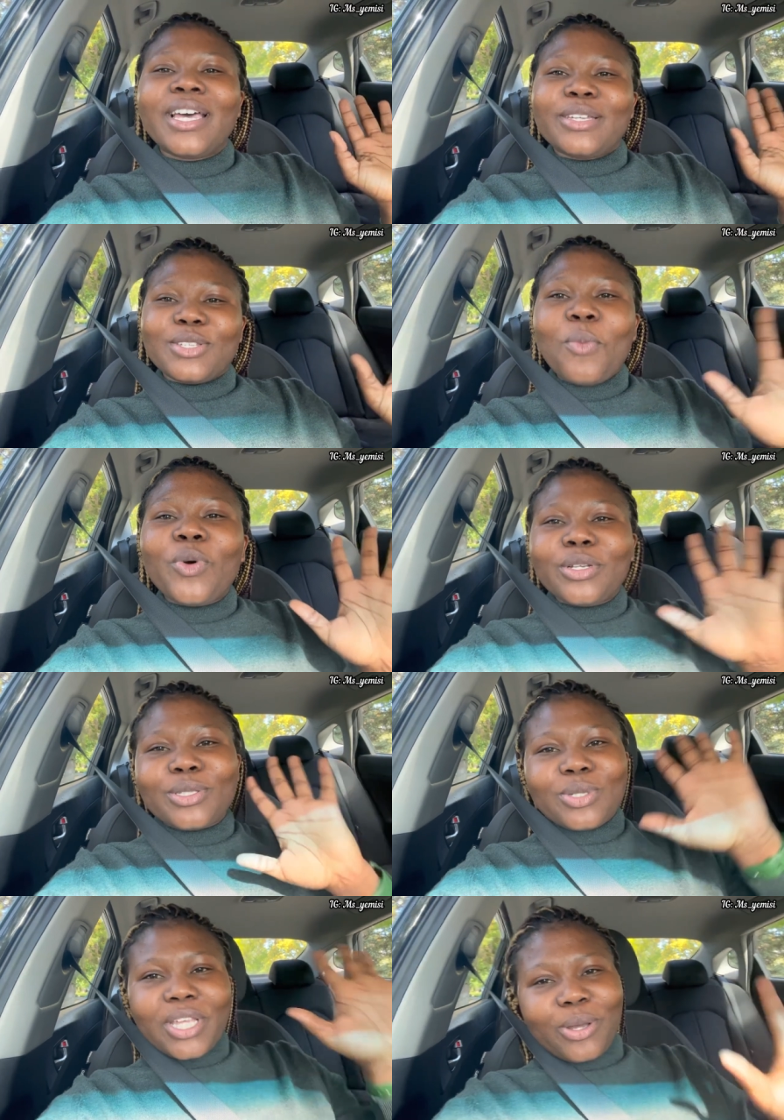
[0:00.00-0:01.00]
someone
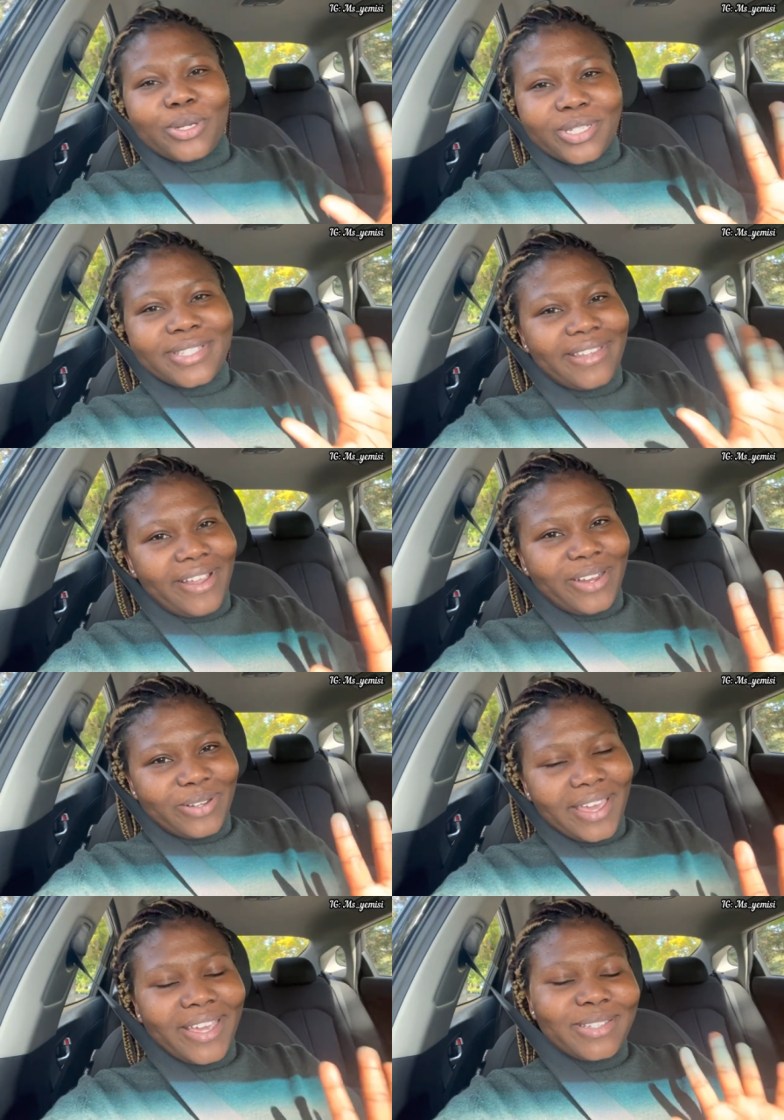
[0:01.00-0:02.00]
to take us there
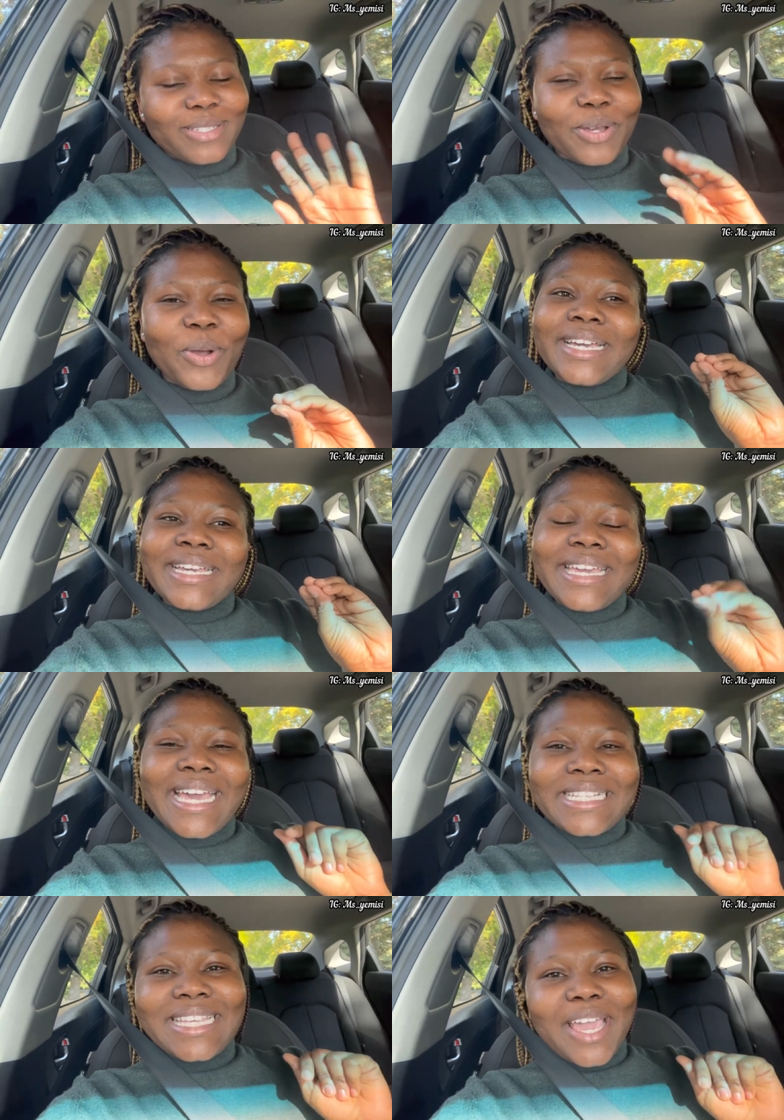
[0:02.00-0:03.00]
okay so
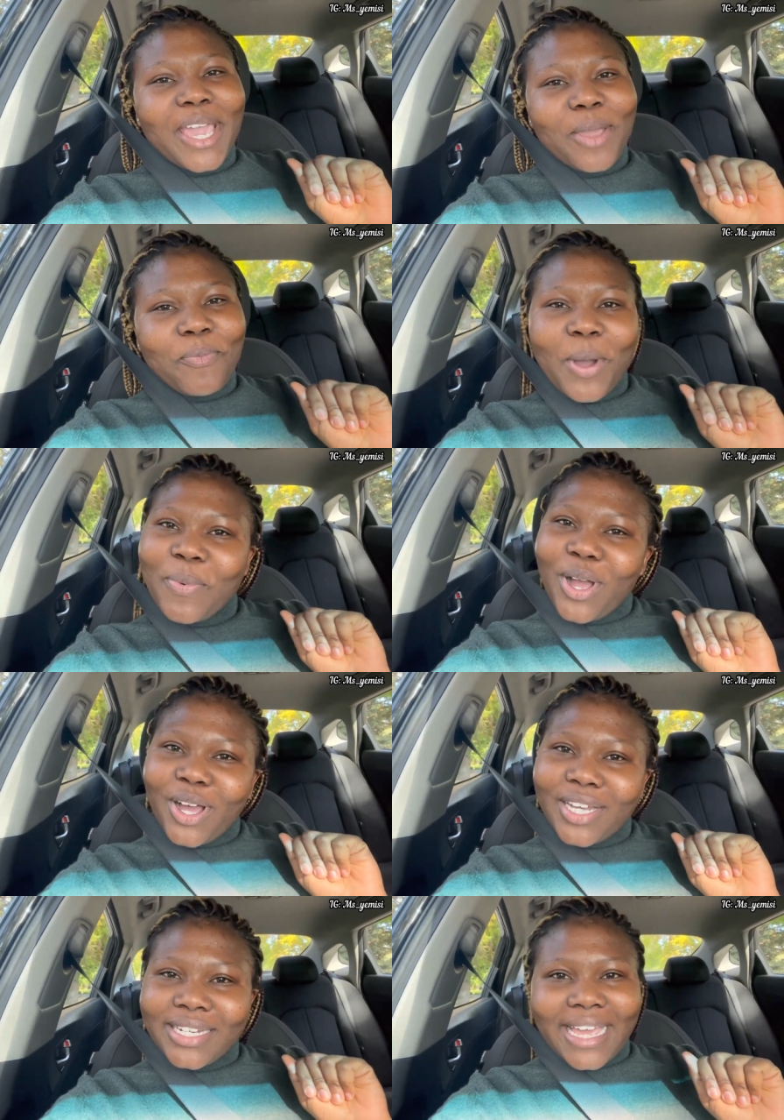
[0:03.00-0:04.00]
get a
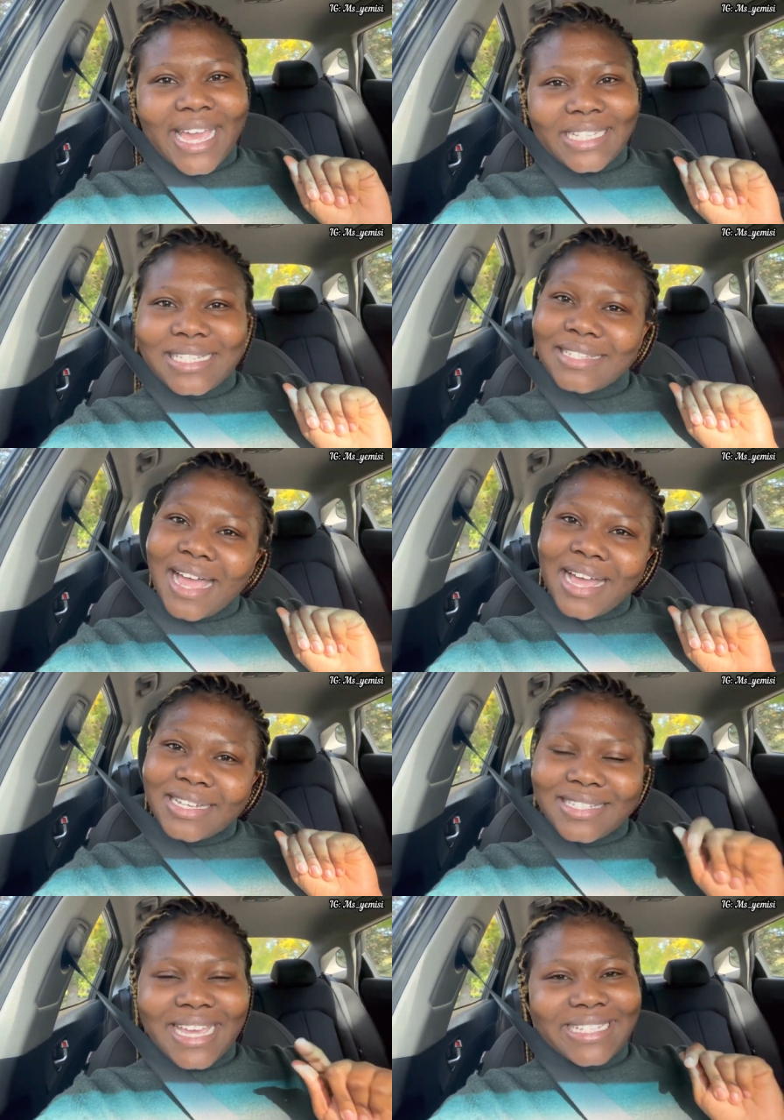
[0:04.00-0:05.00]
popcorn get
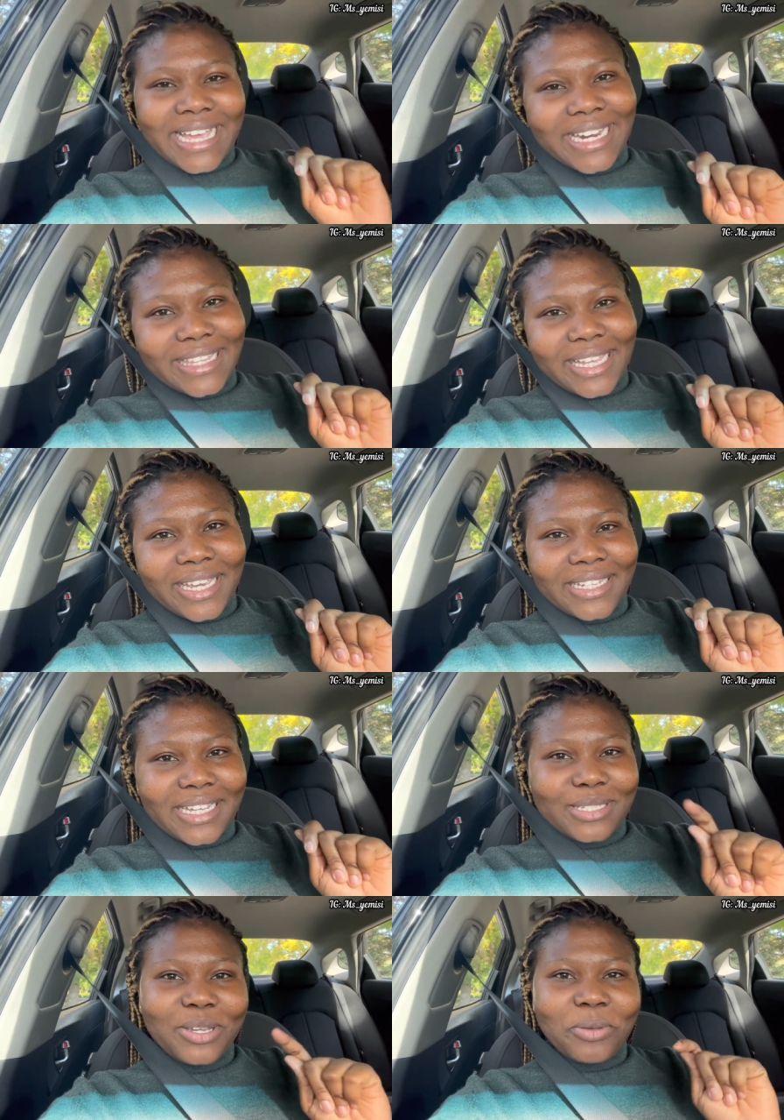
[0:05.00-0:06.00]
snacks get anything
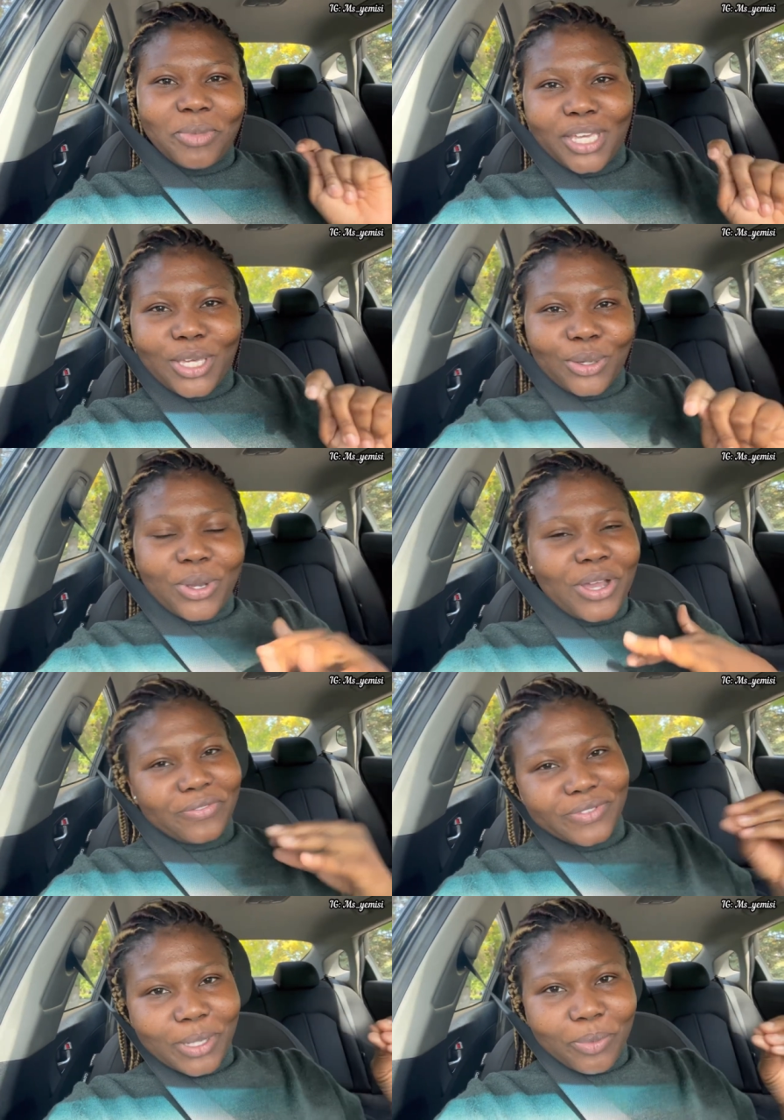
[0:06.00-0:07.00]
that's gonna make you
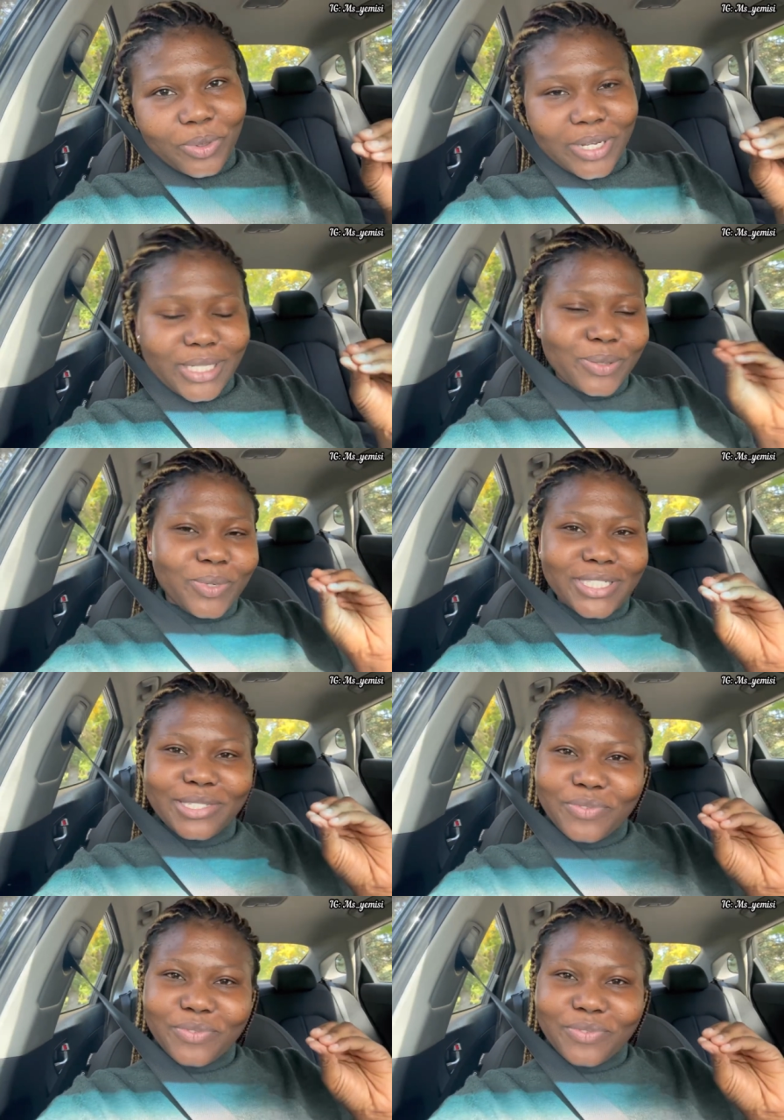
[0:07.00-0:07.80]
comfortable as you watch this